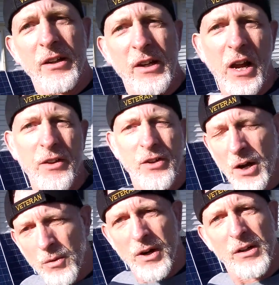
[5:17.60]
together.
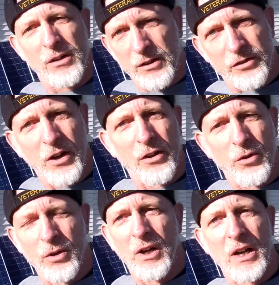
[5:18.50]
I want to start
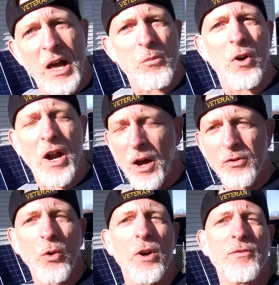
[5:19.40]
doing a lot more
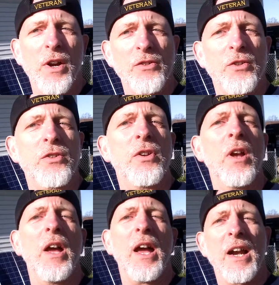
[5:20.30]
outdoor adventures.
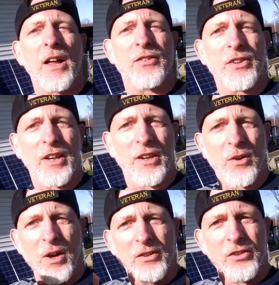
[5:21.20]
And I'll see
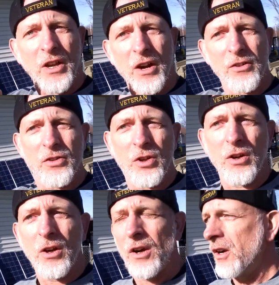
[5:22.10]
you on Sarge,
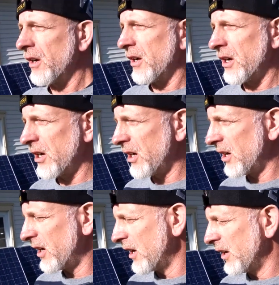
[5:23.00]

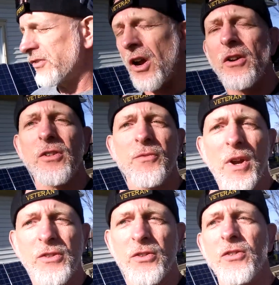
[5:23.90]
Sarge
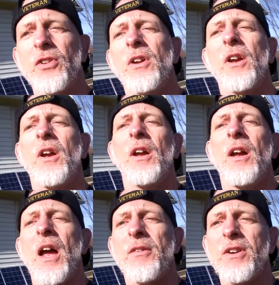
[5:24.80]
Adventures.
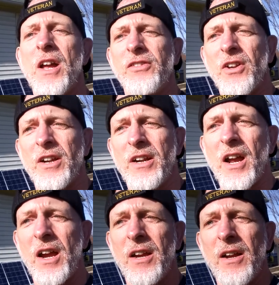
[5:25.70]
Have a nice sunny
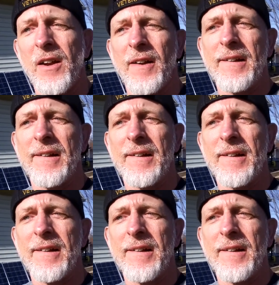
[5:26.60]
day.